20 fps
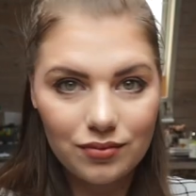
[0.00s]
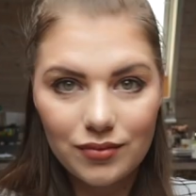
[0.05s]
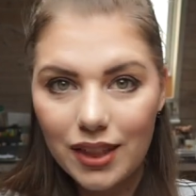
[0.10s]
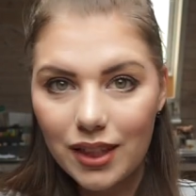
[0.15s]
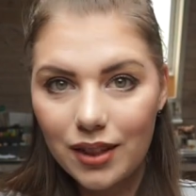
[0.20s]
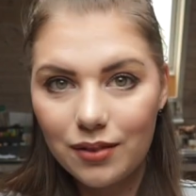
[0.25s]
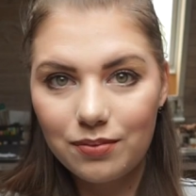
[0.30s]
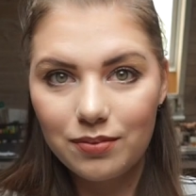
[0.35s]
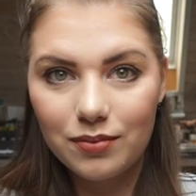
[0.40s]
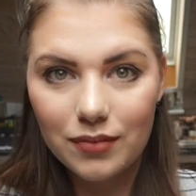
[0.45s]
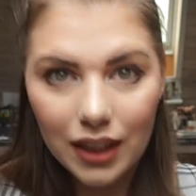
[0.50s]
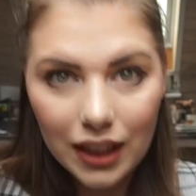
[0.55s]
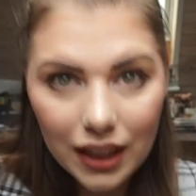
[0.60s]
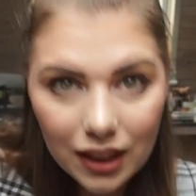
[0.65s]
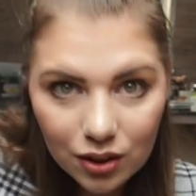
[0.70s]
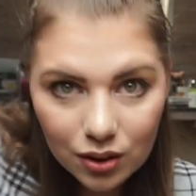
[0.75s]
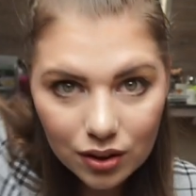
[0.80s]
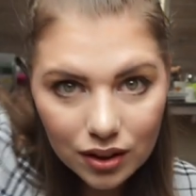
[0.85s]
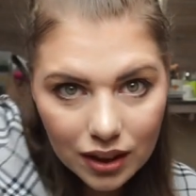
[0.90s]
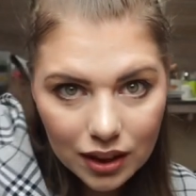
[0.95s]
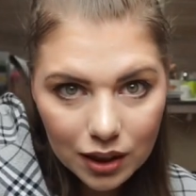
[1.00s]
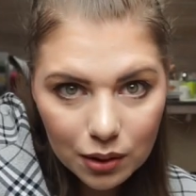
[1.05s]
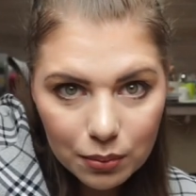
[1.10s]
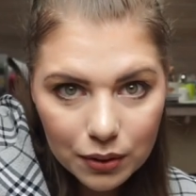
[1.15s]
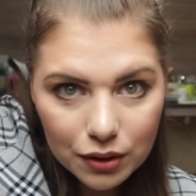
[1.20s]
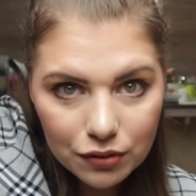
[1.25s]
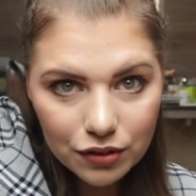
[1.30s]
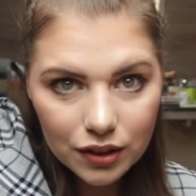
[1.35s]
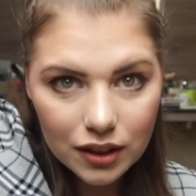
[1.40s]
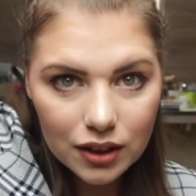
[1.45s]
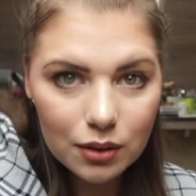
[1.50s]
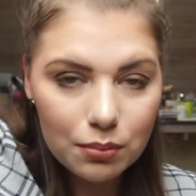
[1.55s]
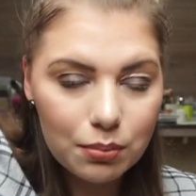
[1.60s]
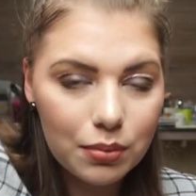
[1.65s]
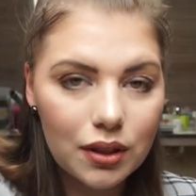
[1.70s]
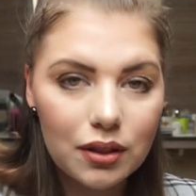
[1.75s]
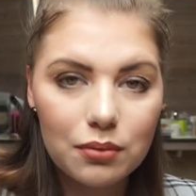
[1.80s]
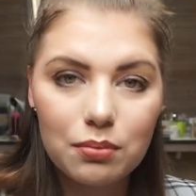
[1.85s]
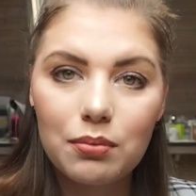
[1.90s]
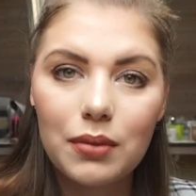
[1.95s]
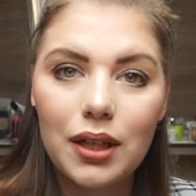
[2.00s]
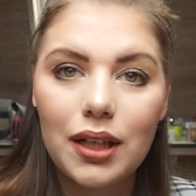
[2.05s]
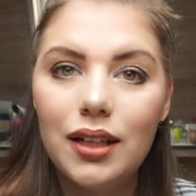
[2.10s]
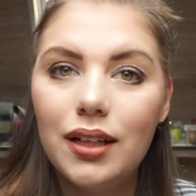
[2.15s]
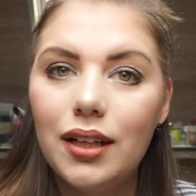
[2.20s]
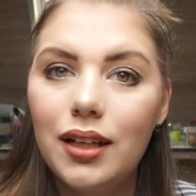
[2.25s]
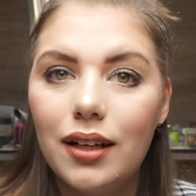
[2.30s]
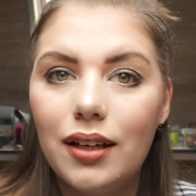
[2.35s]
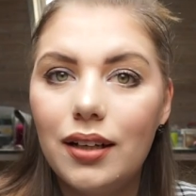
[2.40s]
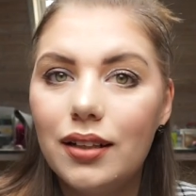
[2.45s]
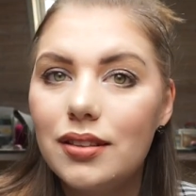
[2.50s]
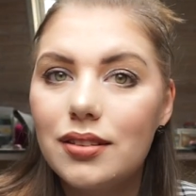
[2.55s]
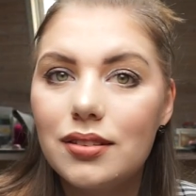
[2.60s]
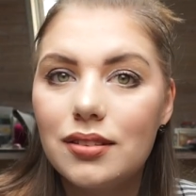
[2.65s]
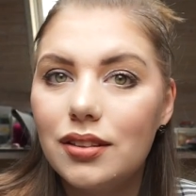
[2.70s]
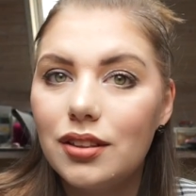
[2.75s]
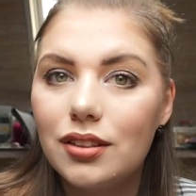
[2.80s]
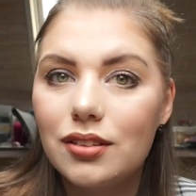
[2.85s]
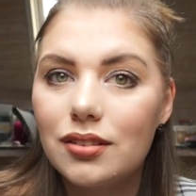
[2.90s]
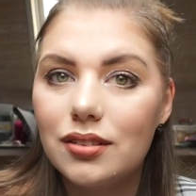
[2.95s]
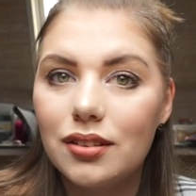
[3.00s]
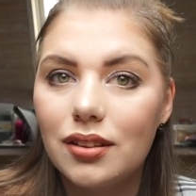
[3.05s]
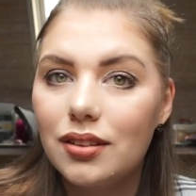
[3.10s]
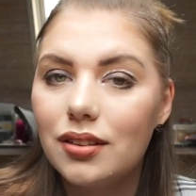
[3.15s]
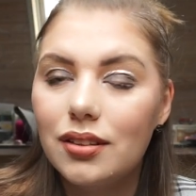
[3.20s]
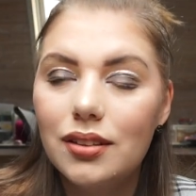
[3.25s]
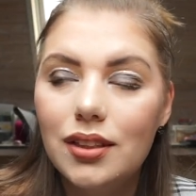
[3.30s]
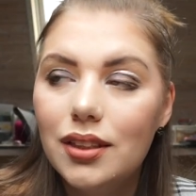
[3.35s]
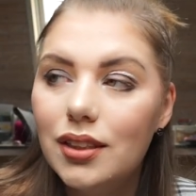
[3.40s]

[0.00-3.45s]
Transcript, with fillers: Yeah, I look a little bit funny, but my hair is just not